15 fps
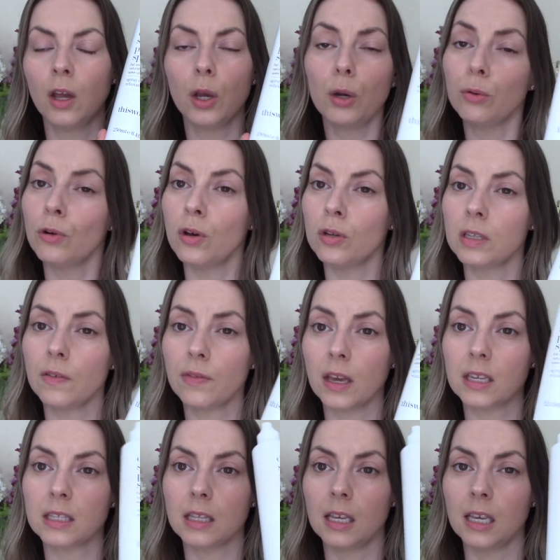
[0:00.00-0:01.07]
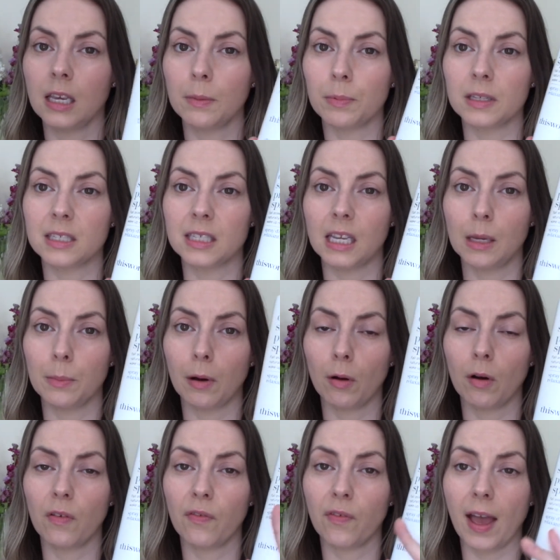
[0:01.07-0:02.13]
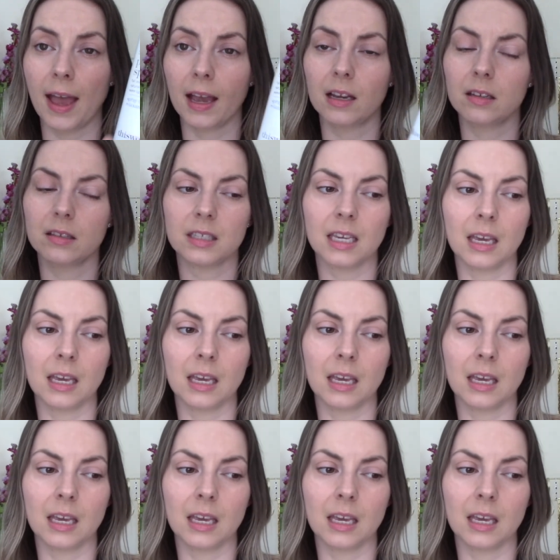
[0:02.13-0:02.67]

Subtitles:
Who knows if that's the placebo effect?